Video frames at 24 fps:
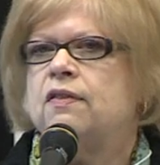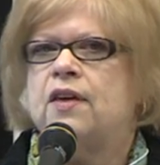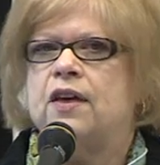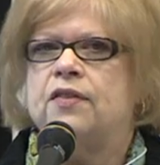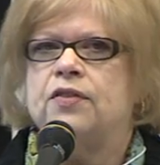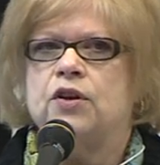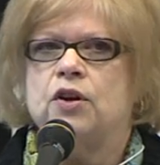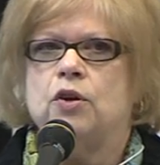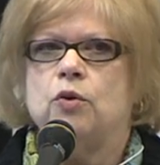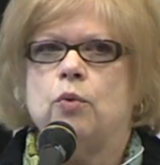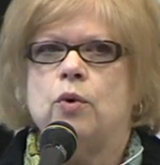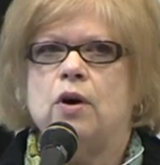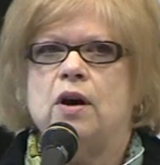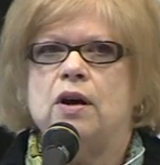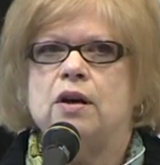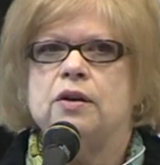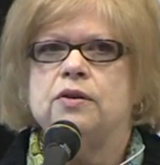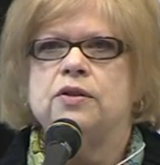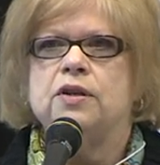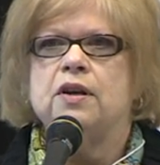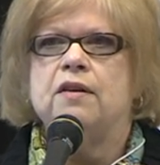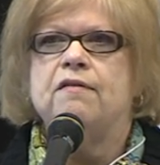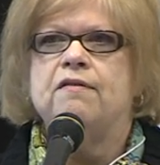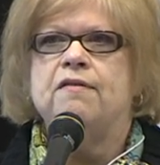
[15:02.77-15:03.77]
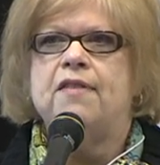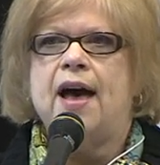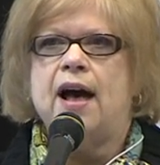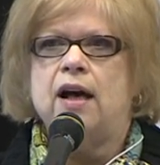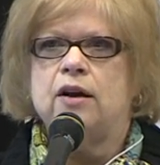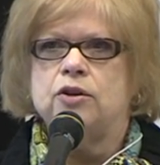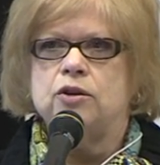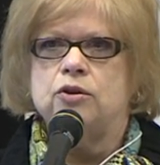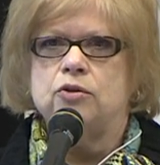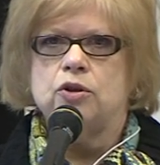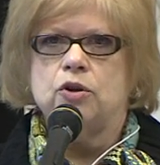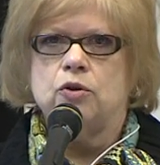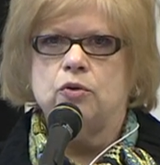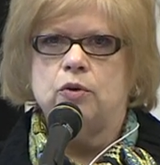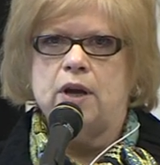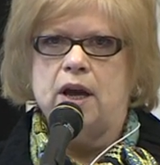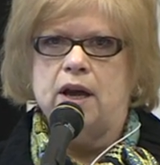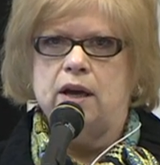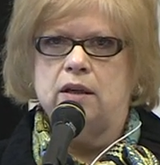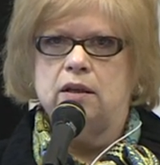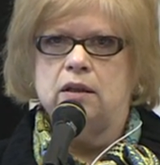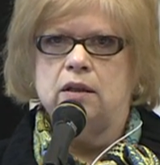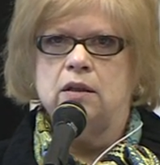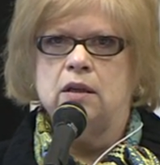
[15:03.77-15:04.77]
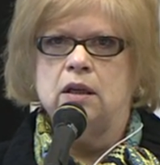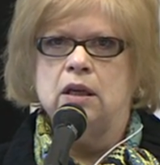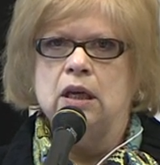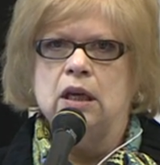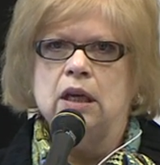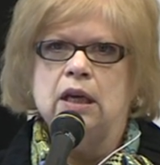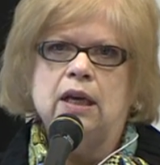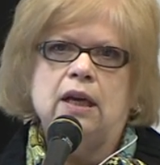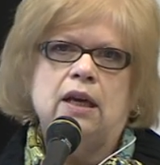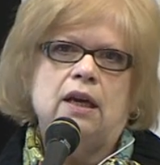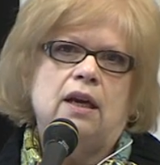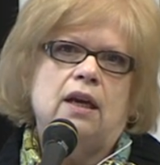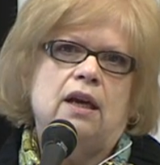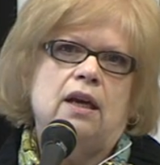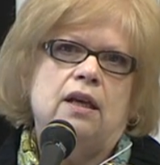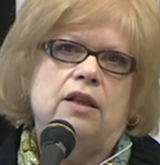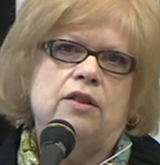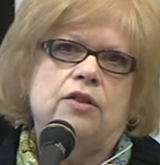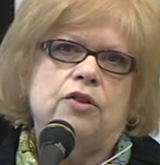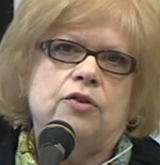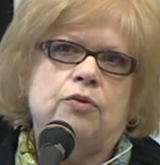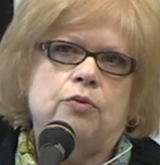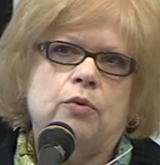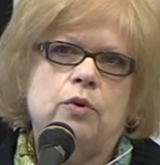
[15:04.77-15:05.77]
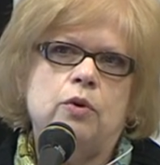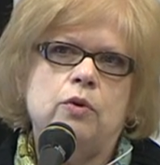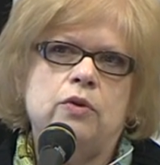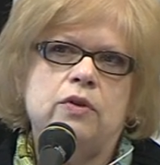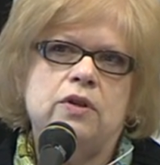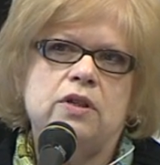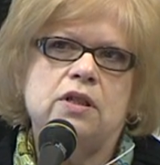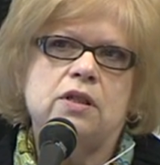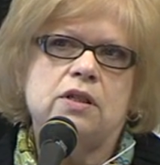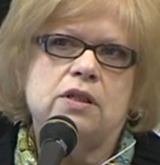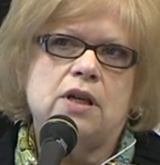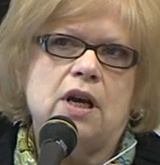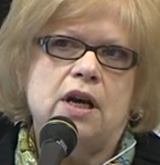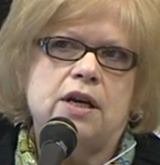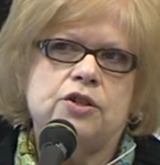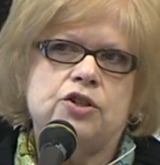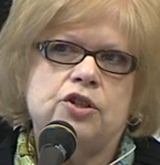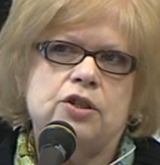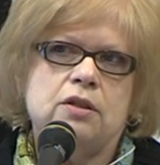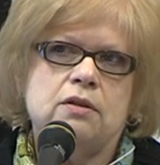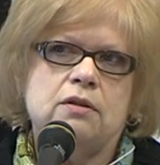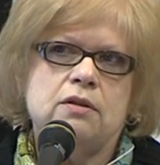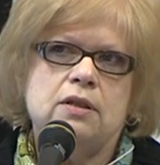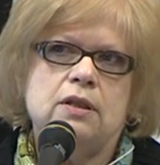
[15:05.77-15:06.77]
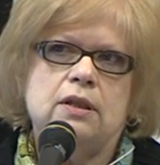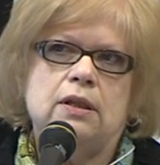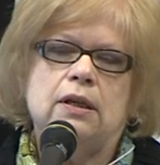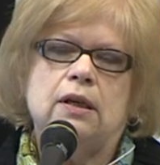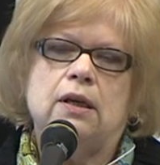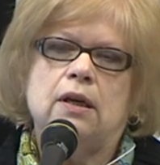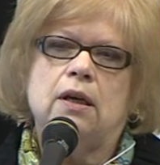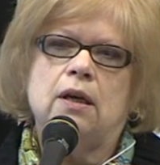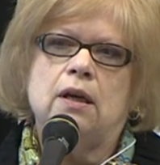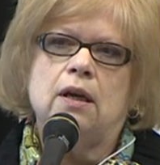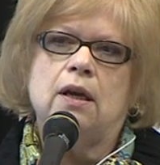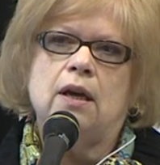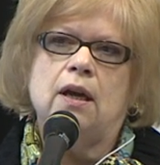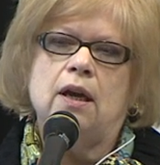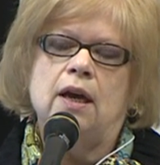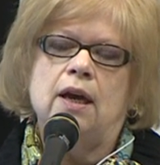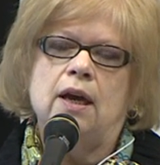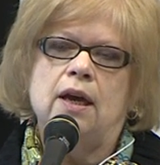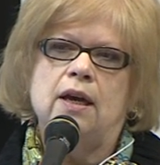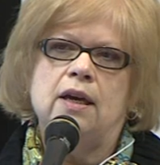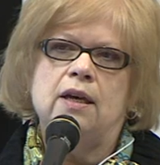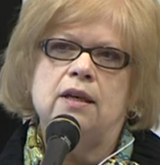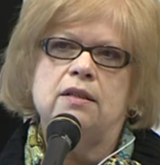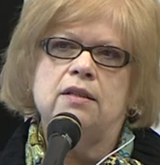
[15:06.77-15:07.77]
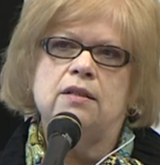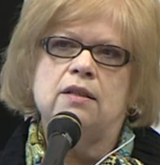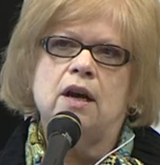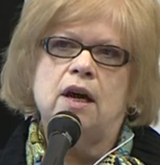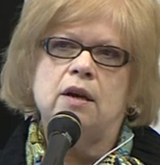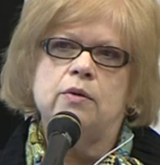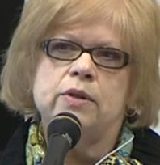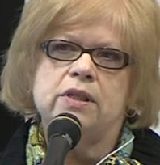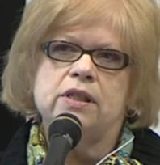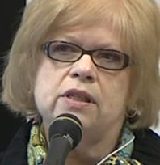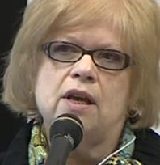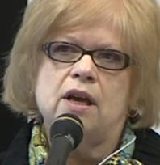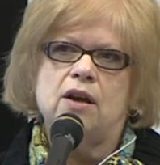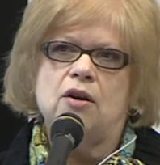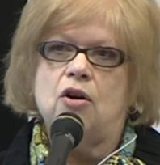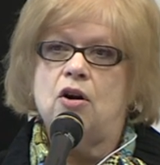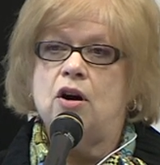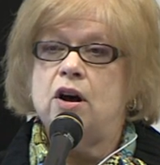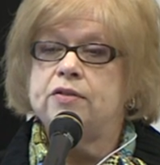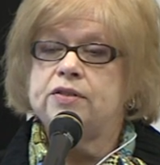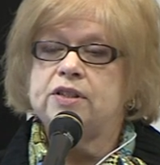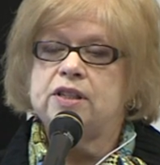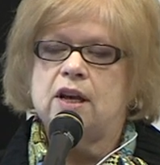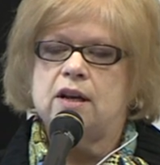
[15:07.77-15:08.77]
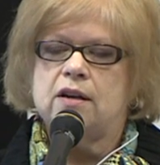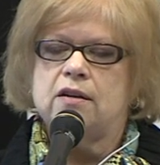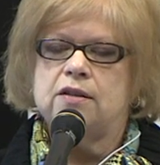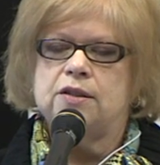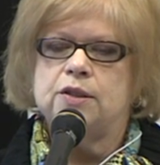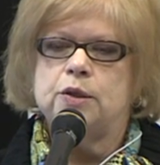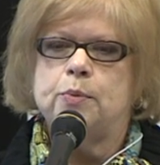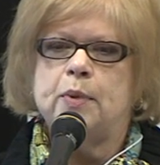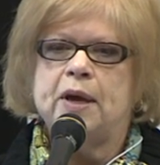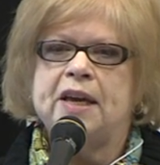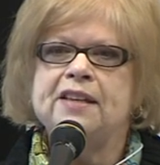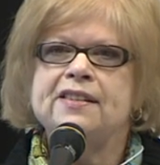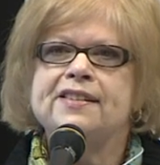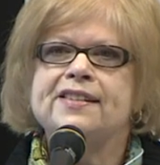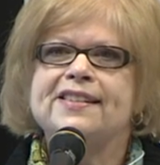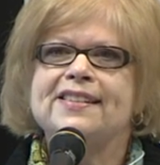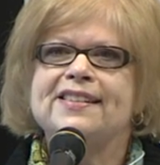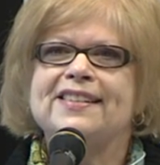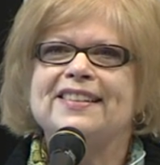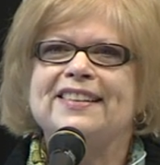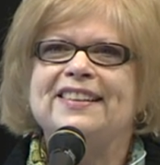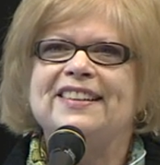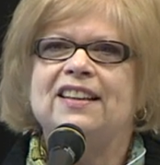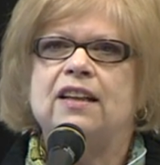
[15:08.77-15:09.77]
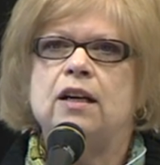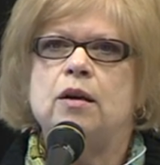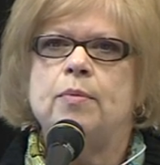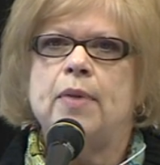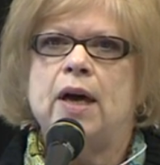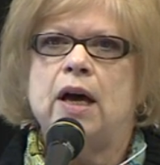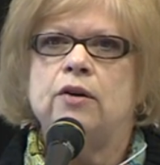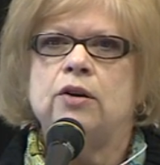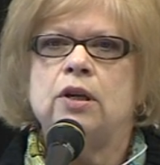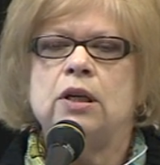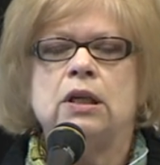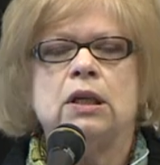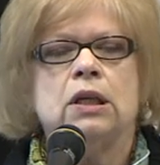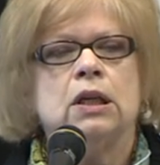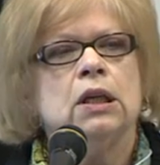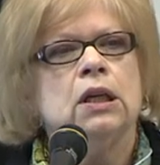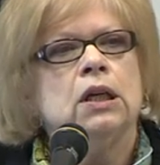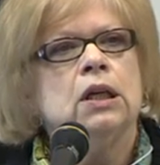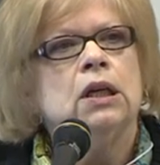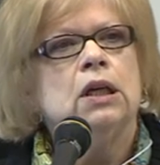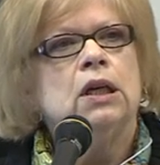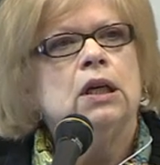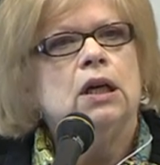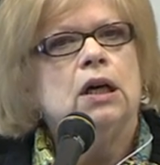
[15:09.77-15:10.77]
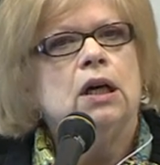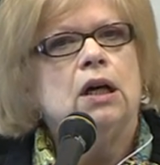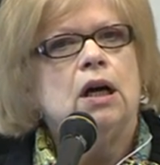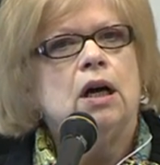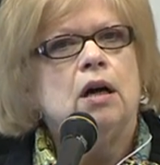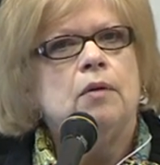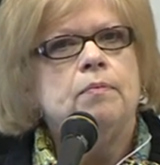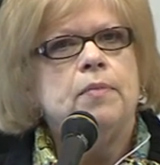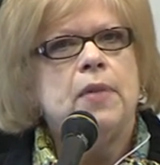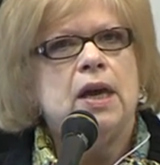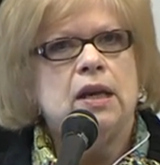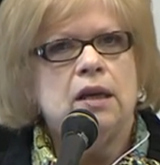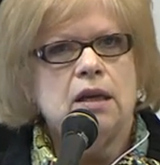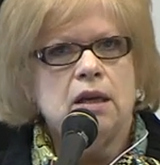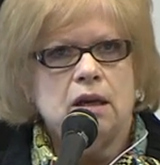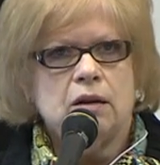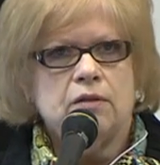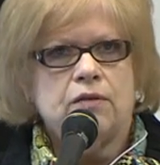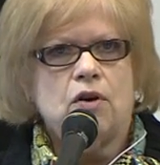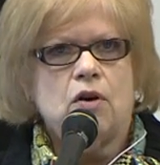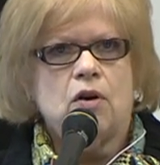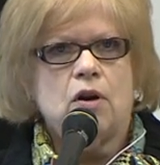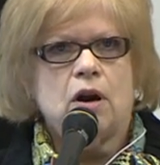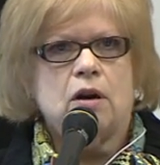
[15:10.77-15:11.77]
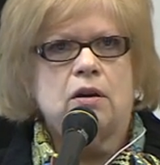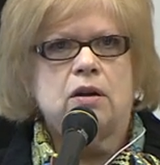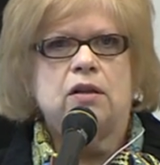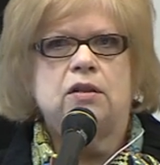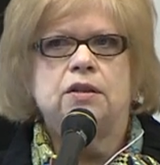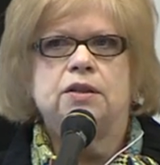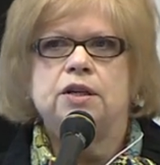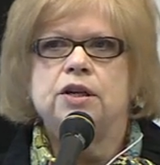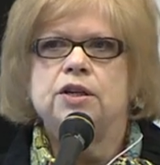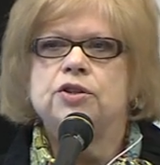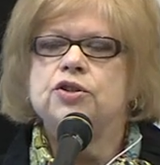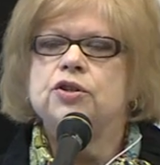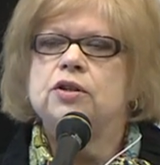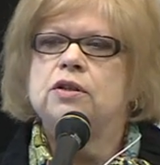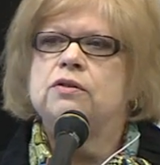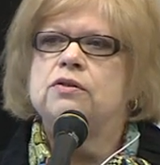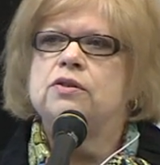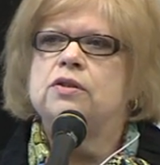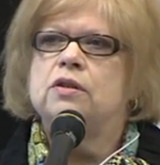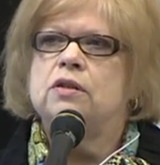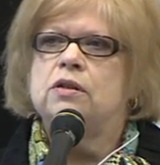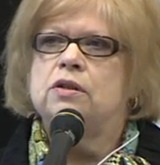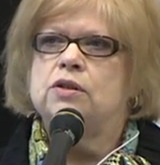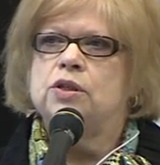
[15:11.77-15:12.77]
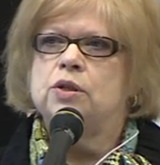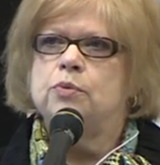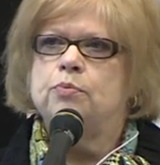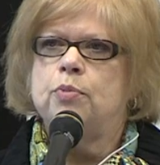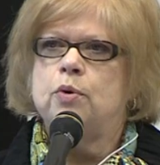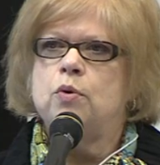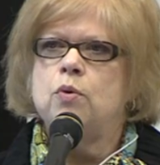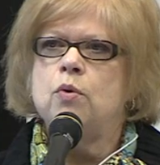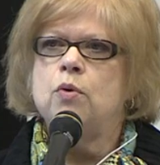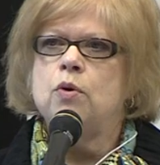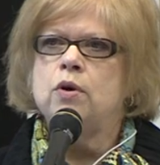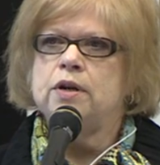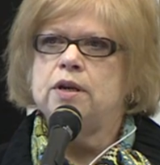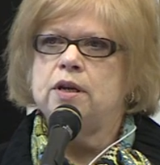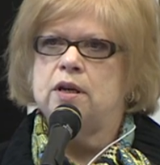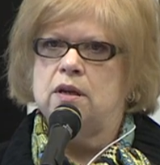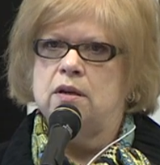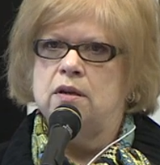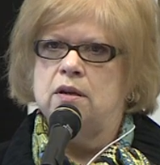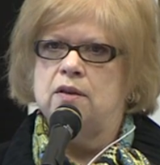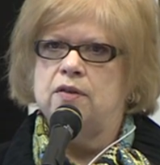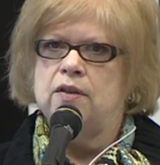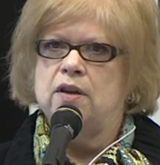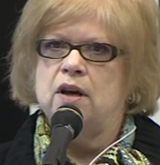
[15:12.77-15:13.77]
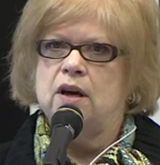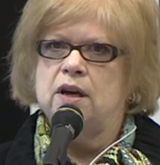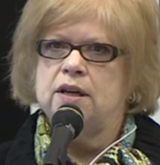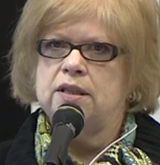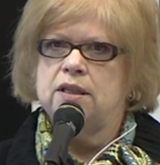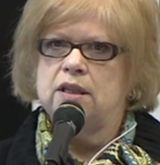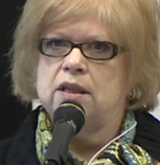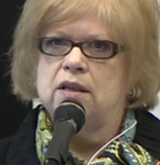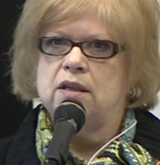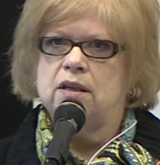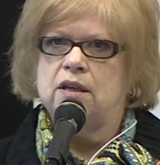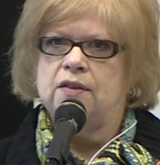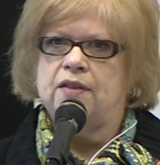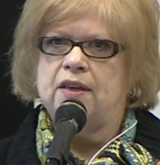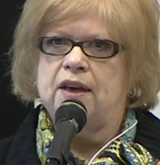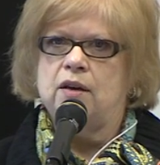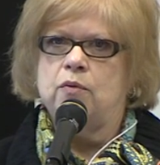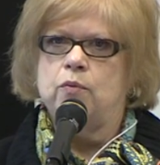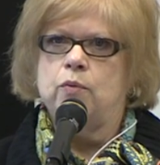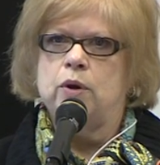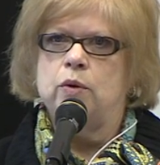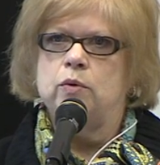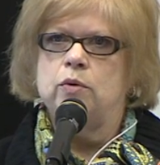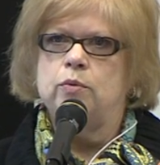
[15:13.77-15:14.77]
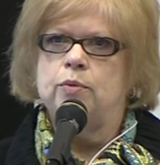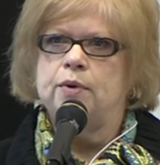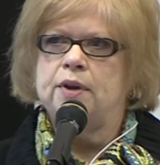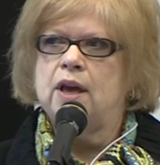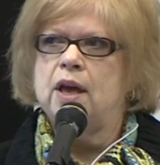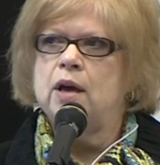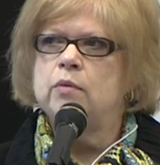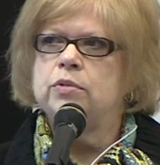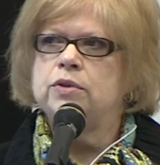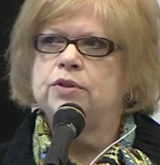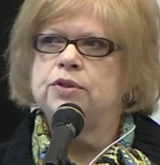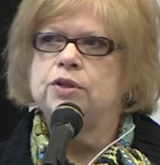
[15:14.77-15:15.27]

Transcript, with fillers: that there was value created. And through the discussion uh, and I would say off cycle debates about it, uh, many of our clinicians supported the idea that we would be able